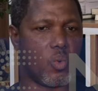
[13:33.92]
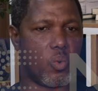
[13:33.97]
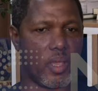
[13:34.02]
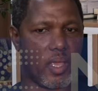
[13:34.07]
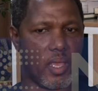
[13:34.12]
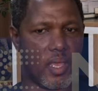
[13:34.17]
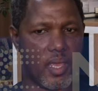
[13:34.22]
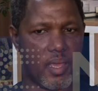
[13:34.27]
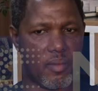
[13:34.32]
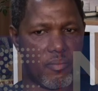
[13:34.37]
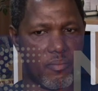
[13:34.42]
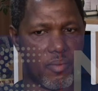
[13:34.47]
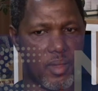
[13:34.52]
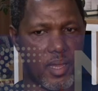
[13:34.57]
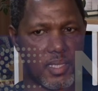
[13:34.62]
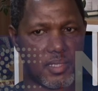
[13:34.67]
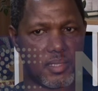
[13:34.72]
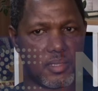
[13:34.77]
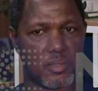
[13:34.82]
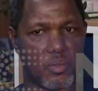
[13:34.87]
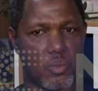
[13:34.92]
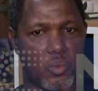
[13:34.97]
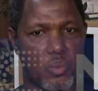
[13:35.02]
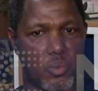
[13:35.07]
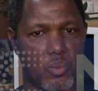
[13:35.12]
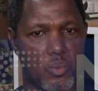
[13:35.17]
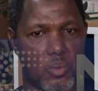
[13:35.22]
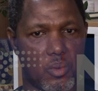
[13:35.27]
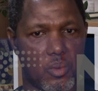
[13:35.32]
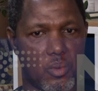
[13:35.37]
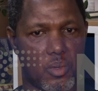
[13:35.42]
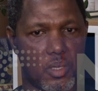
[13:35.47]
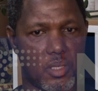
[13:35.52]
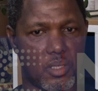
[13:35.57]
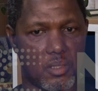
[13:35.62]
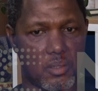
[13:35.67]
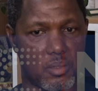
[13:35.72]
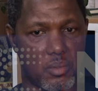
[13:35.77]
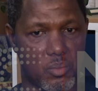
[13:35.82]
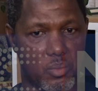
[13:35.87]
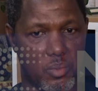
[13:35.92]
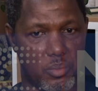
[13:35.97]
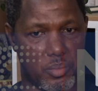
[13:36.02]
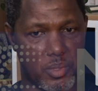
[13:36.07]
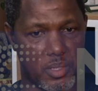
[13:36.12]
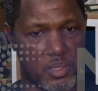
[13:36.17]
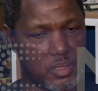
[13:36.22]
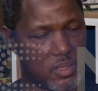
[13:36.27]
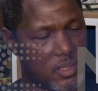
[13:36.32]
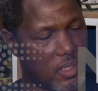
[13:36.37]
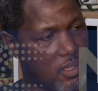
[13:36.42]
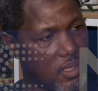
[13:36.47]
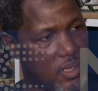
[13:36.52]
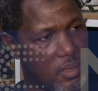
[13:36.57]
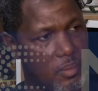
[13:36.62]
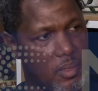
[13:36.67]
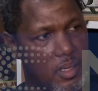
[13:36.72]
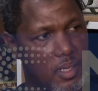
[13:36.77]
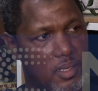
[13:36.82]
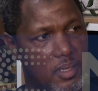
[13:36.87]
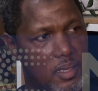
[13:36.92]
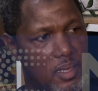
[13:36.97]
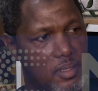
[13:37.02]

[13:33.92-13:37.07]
Whoever will be the state governor